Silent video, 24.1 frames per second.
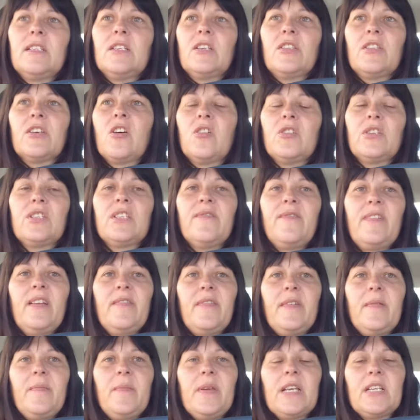the cost of
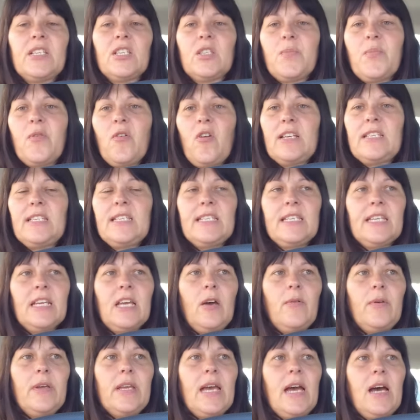living, because the prices are
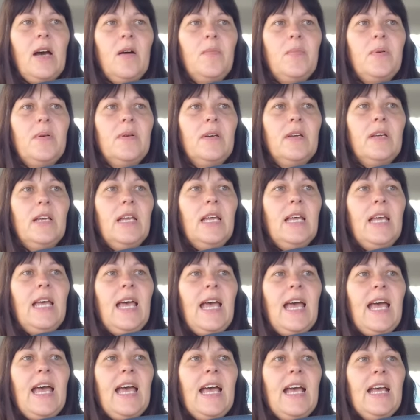going up?
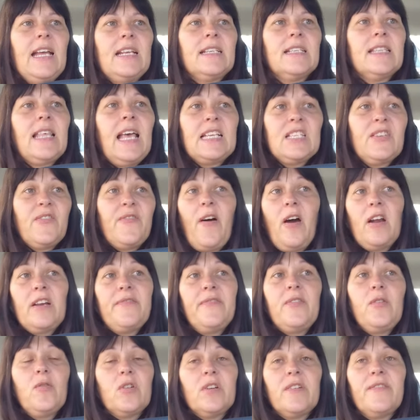And that's fine
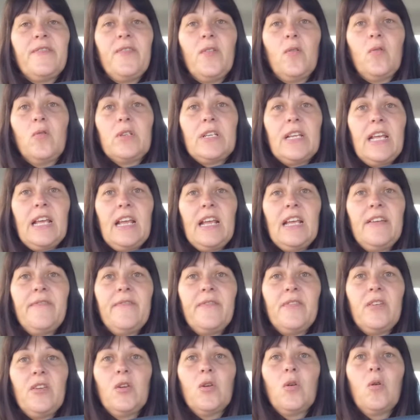if you can afford it,
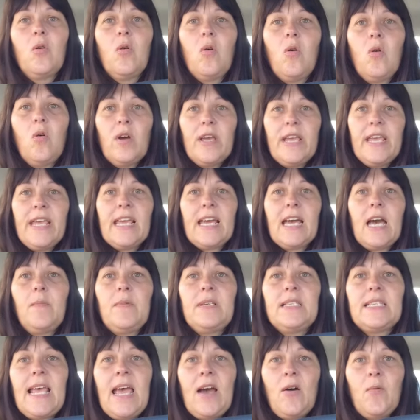if your
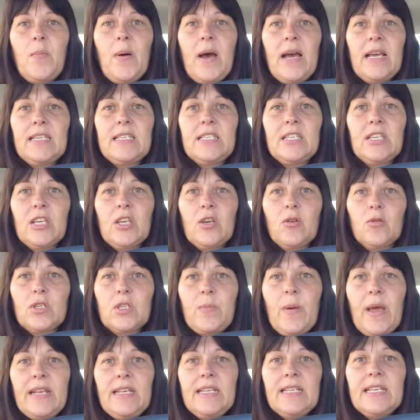income is outpacing your
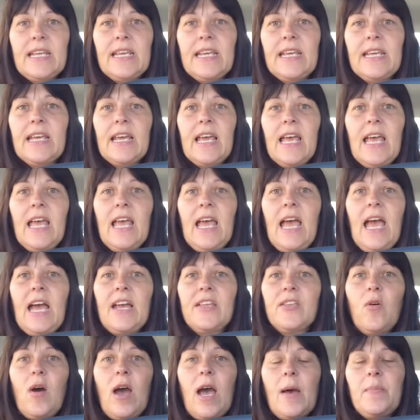spending
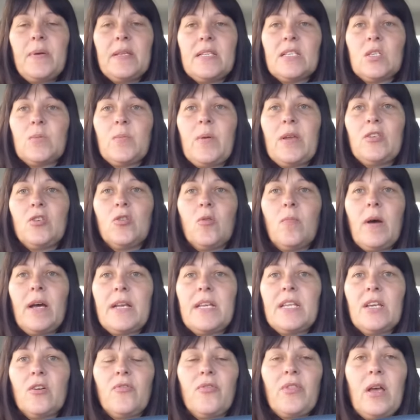and you're happy to spend your
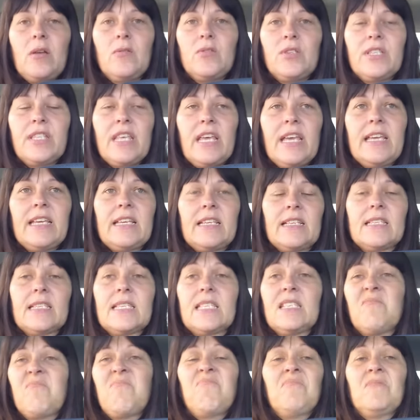money on those
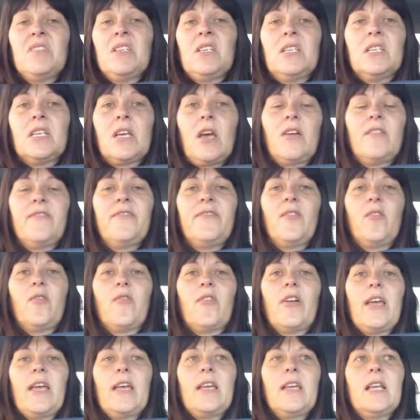things, go
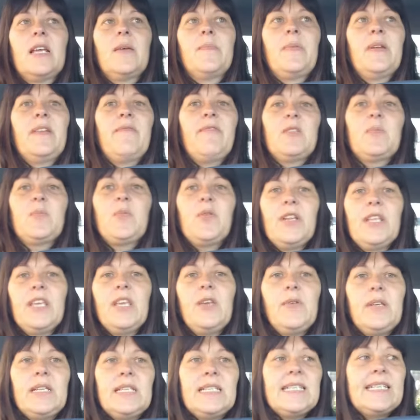for it. But if it's putting
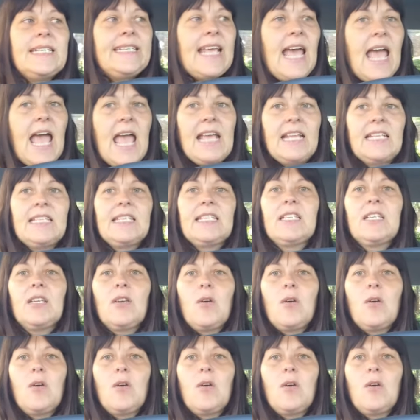you into debt,